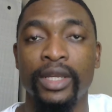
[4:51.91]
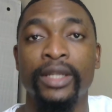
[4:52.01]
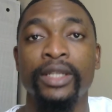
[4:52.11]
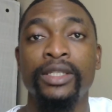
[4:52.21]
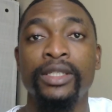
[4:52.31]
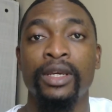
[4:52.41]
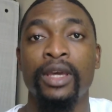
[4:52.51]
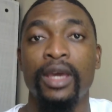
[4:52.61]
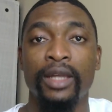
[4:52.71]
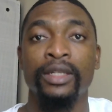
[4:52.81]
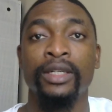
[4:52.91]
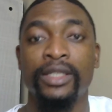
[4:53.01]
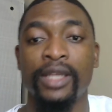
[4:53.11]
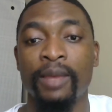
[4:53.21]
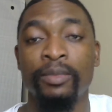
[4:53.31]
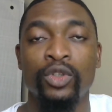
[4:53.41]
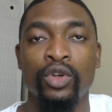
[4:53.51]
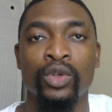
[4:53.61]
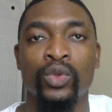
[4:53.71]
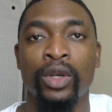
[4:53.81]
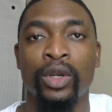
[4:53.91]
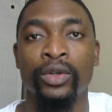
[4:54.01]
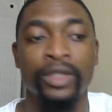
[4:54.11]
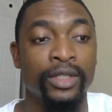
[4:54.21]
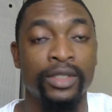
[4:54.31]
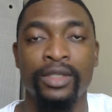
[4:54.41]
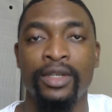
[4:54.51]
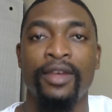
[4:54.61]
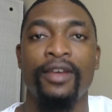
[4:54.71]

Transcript: At least at that time, stocks were not as